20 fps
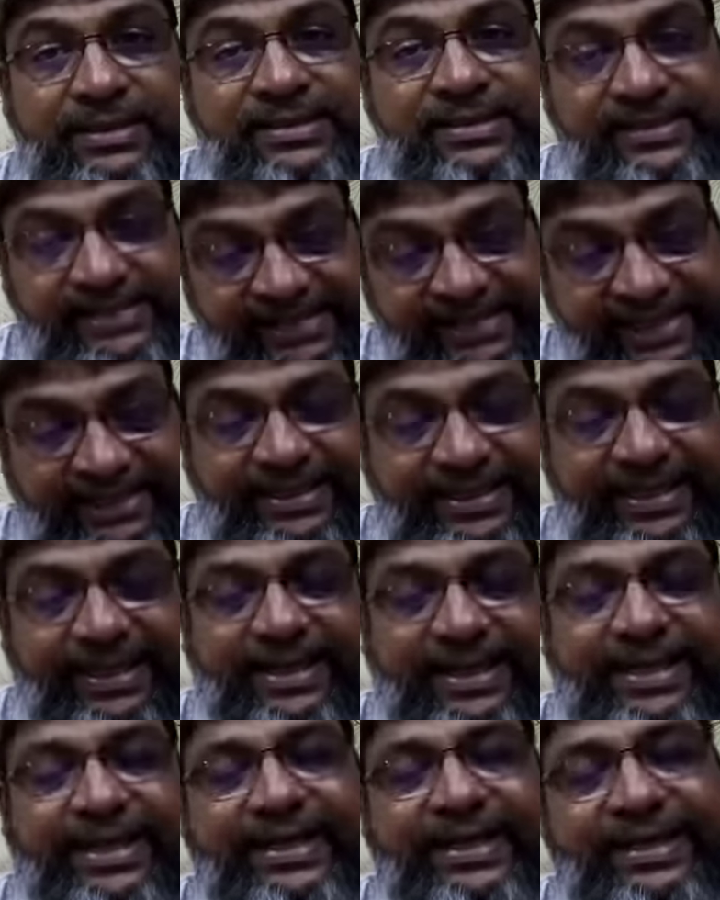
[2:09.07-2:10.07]

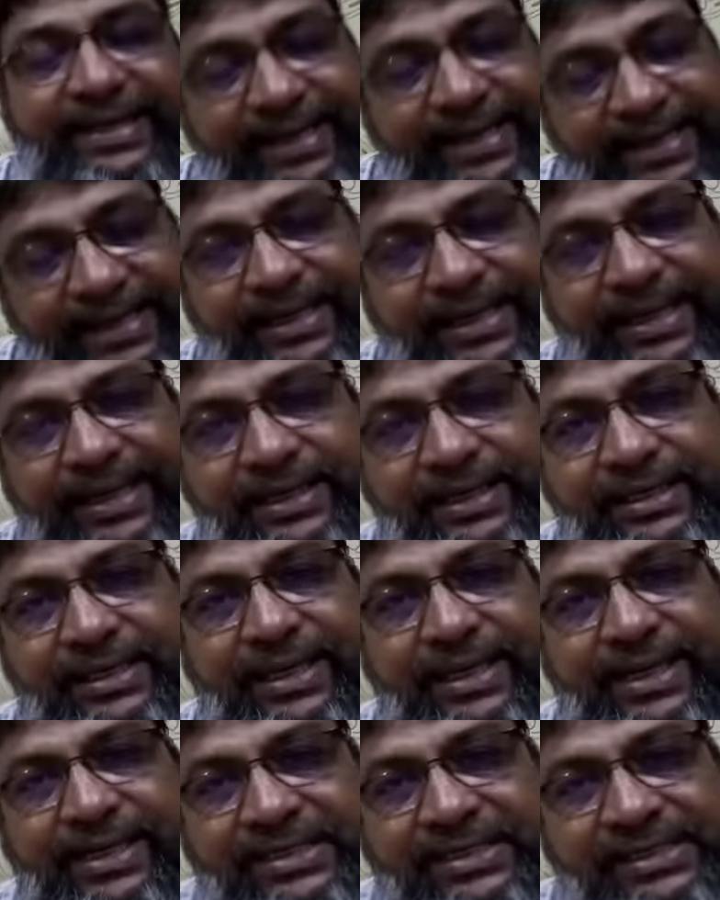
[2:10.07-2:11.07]
city in England
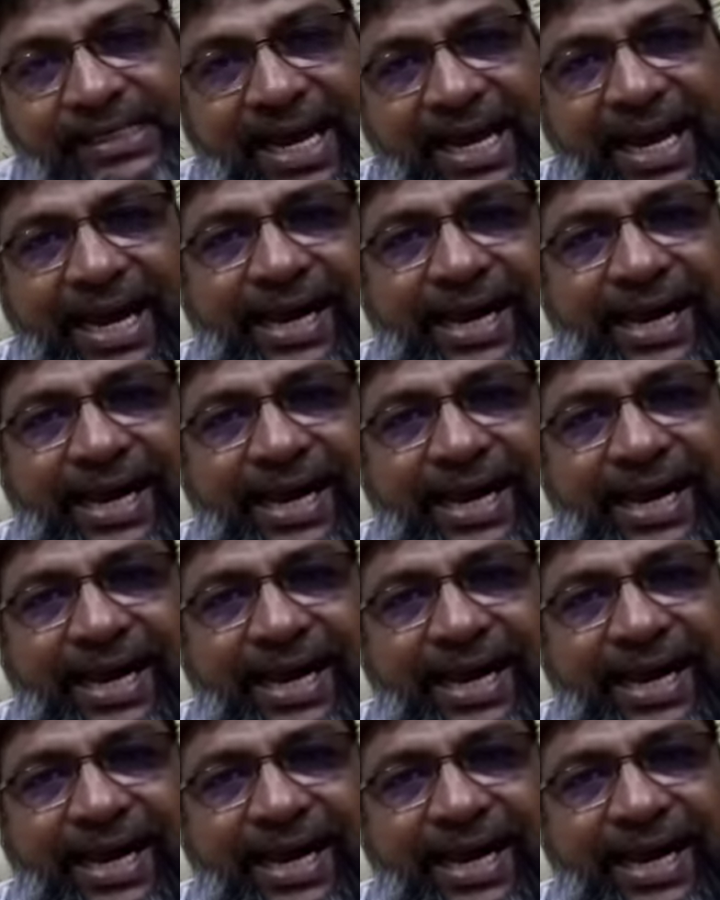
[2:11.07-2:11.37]
is